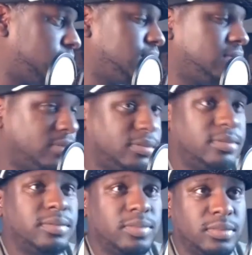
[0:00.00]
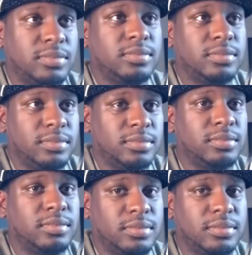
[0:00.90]
As soon as you
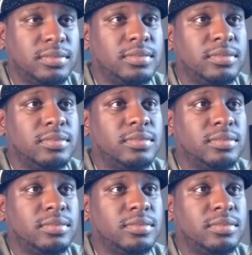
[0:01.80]
do, keep